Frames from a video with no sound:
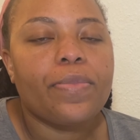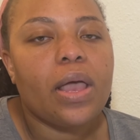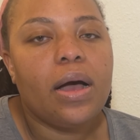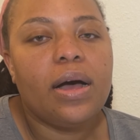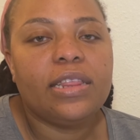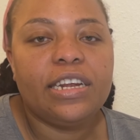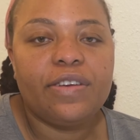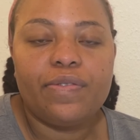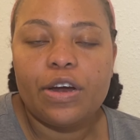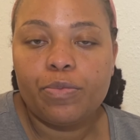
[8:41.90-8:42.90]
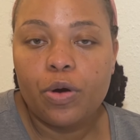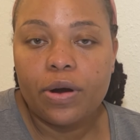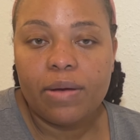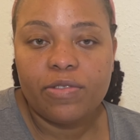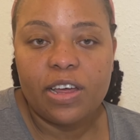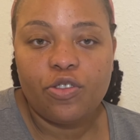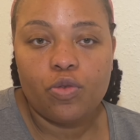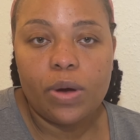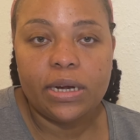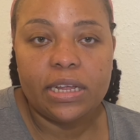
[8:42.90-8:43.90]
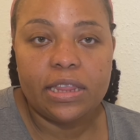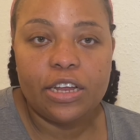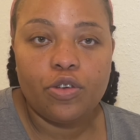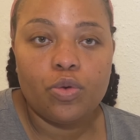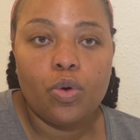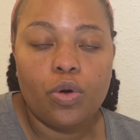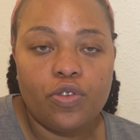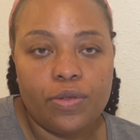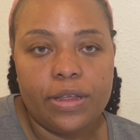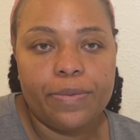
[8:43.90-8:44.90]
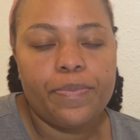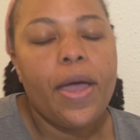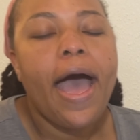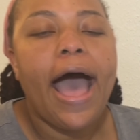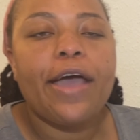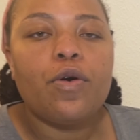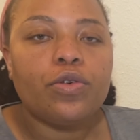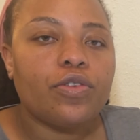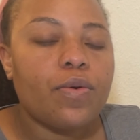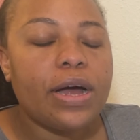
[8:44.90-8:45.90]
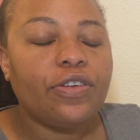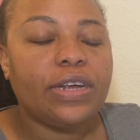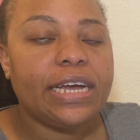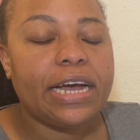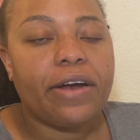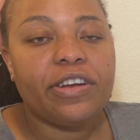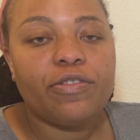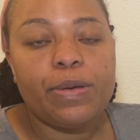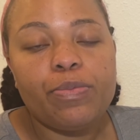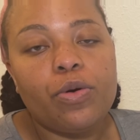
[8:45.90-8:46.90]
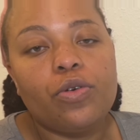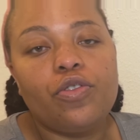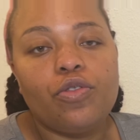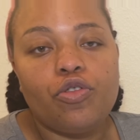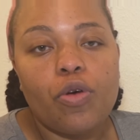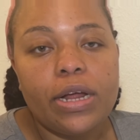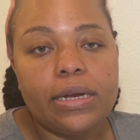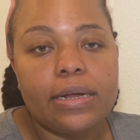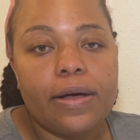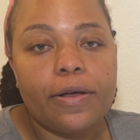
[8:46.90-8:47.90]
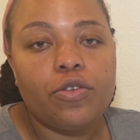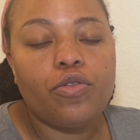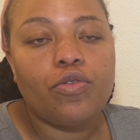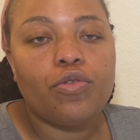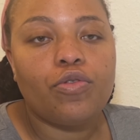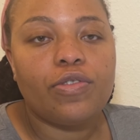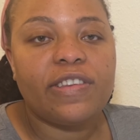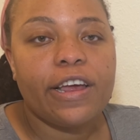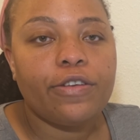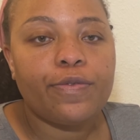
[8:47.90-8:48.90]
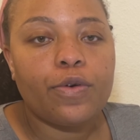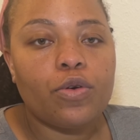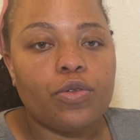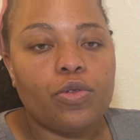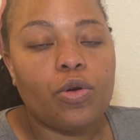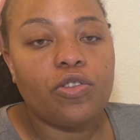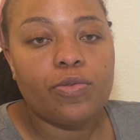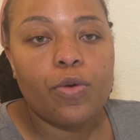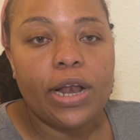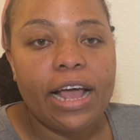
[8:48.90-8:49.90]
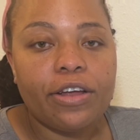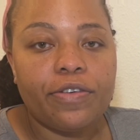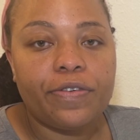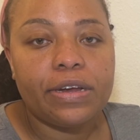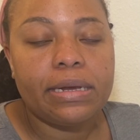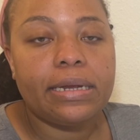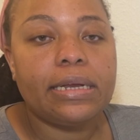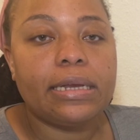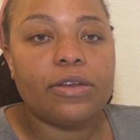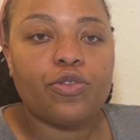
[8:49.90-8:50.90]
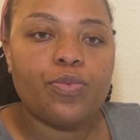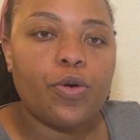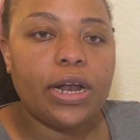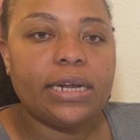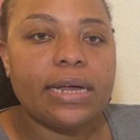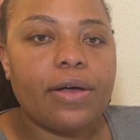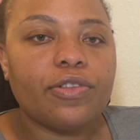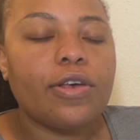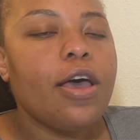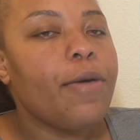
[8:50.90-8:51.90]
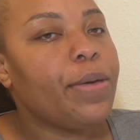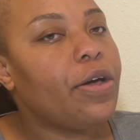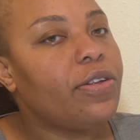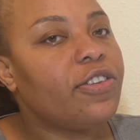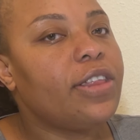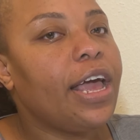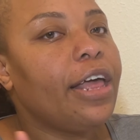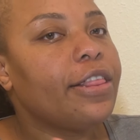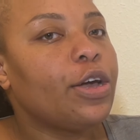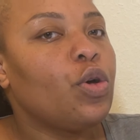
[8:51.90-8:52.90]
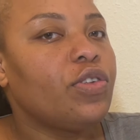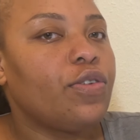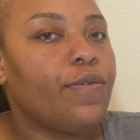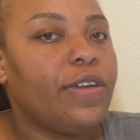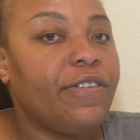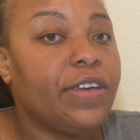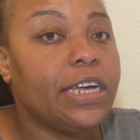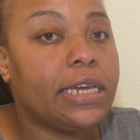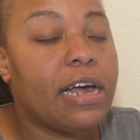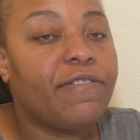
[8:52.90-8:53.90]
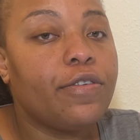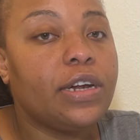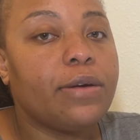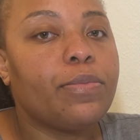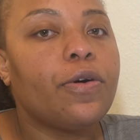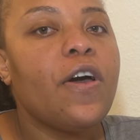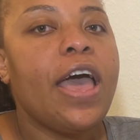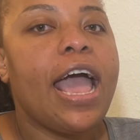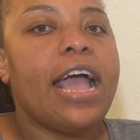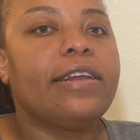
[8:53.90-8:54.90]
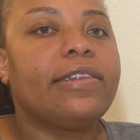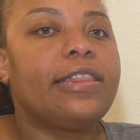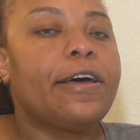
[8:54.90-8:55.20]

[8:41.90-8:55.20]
the different programs that you want, and then you go to them. I also want to encourage people to join to search for those smaller universities in smaller towns, because there the cost of living is affordable, and